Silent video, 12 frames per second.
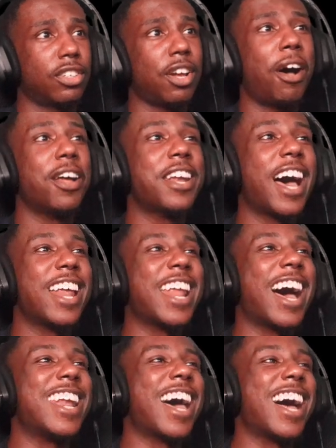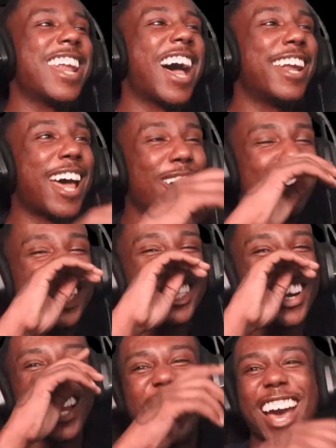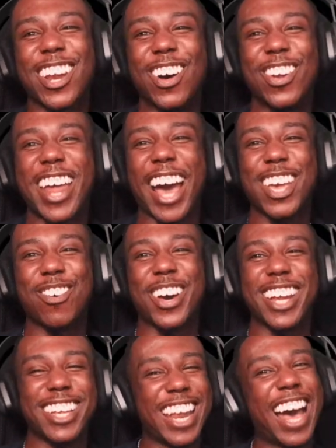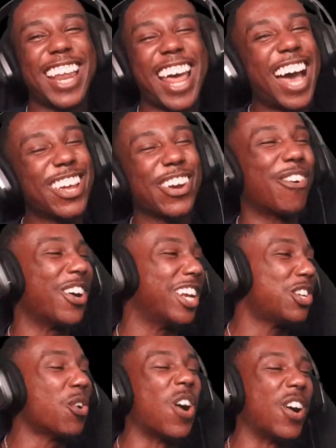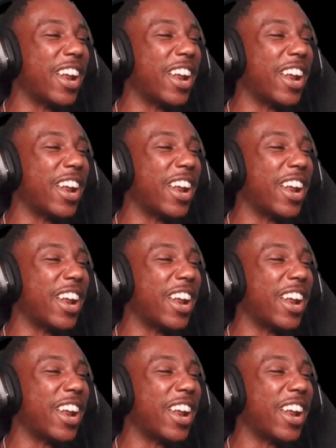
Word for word: Oh, now, now, now, now, now when she turn the light on, now you want to, now, now you don't want to do all